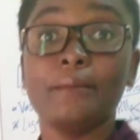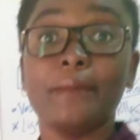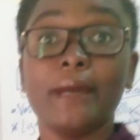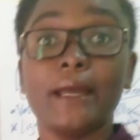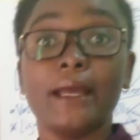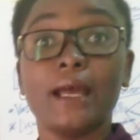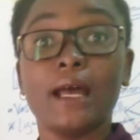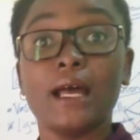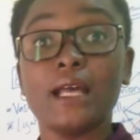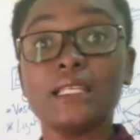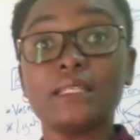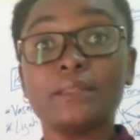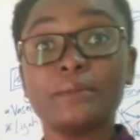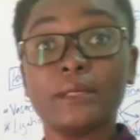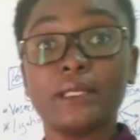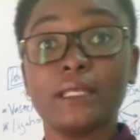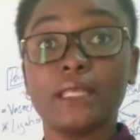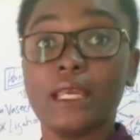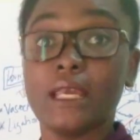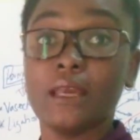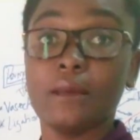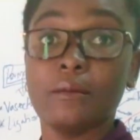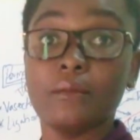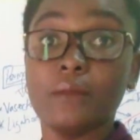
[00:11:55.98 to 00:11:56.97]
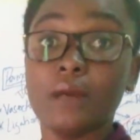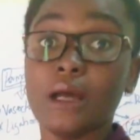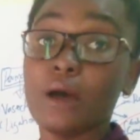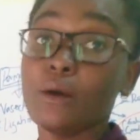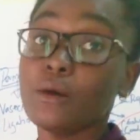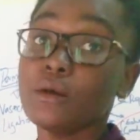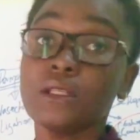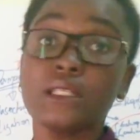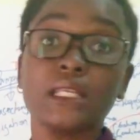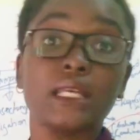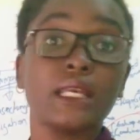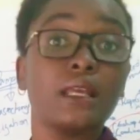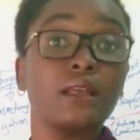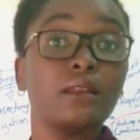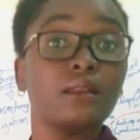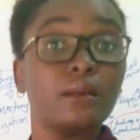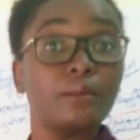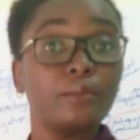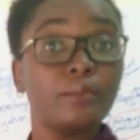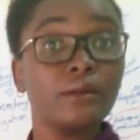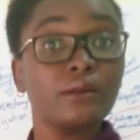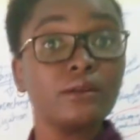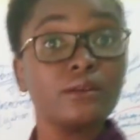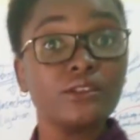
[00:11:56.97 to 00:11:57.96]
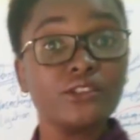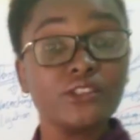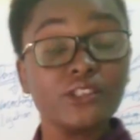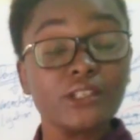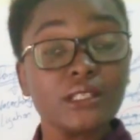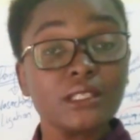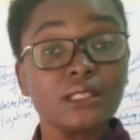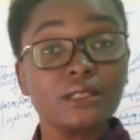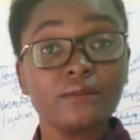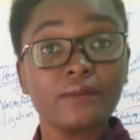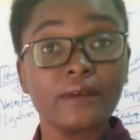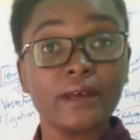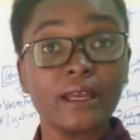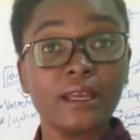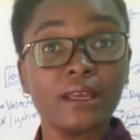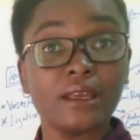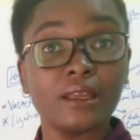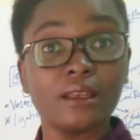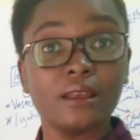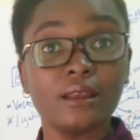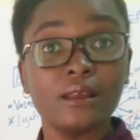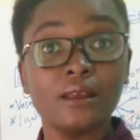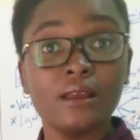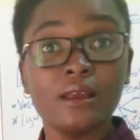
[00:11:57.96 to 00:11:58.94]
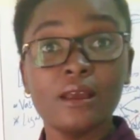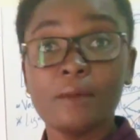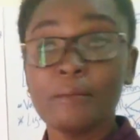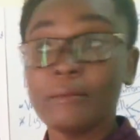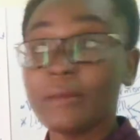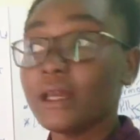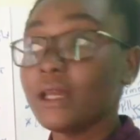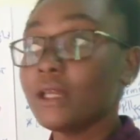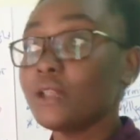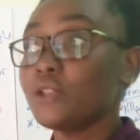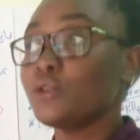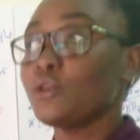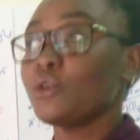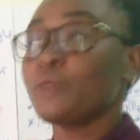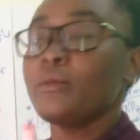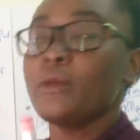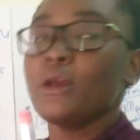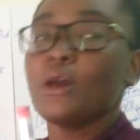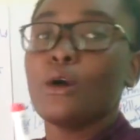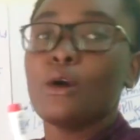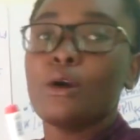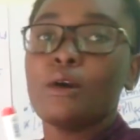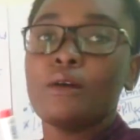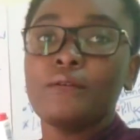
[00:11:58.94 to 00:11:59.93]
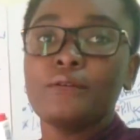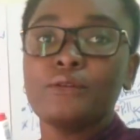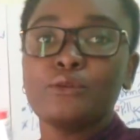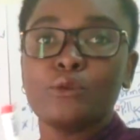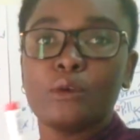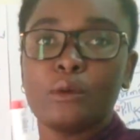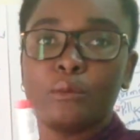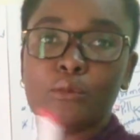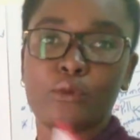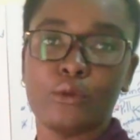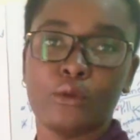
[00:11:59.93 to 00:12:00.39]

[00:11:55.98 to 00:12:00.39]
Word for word: My husband came. I was taking the pills just fine, but he took me off to